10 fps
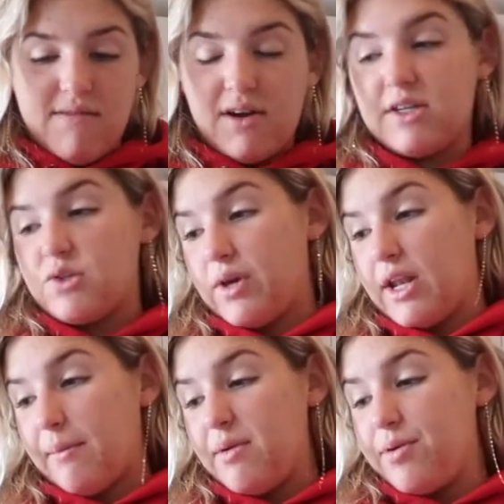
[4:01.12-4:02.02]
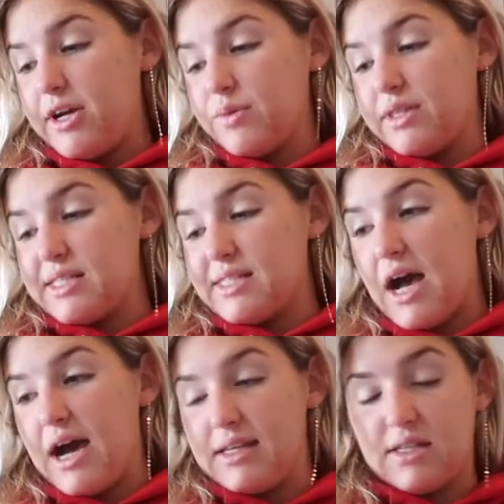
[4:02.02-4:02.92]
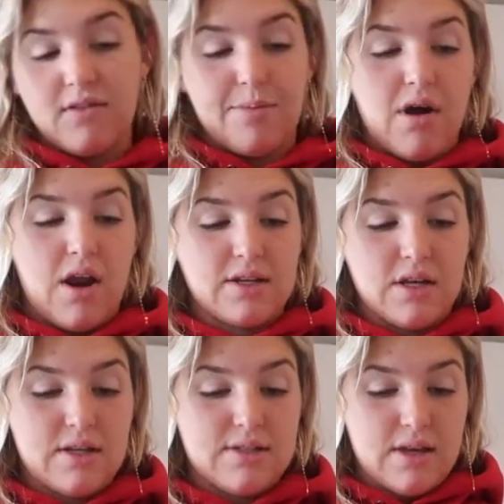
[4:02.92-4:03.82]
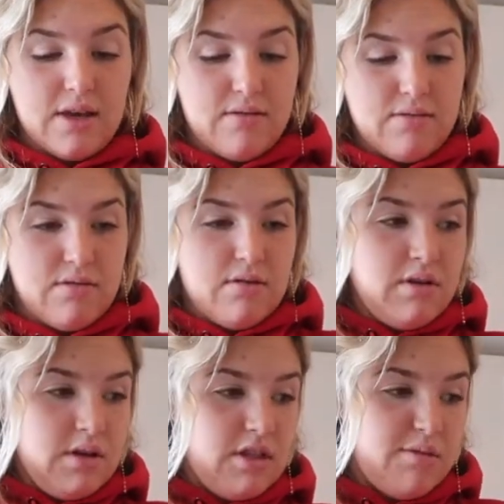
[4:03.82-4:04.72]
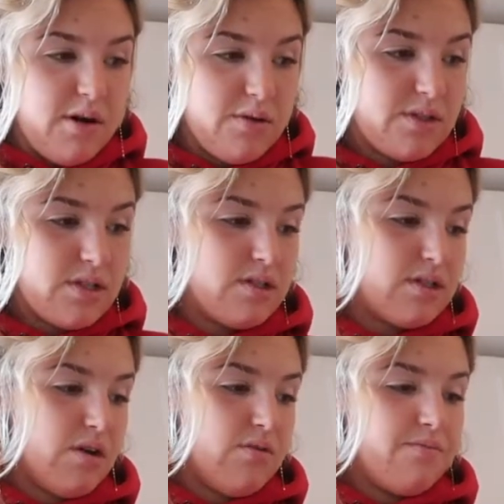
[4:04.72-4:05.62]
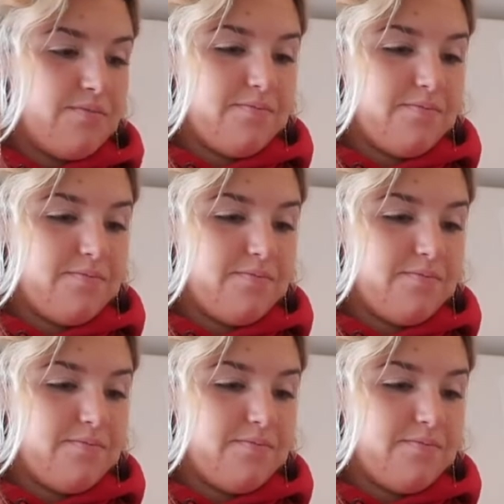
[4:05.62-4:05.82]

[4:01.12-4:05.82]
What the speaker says: Pretty sweet. I'm impressed with the size of the product, honestly, most so.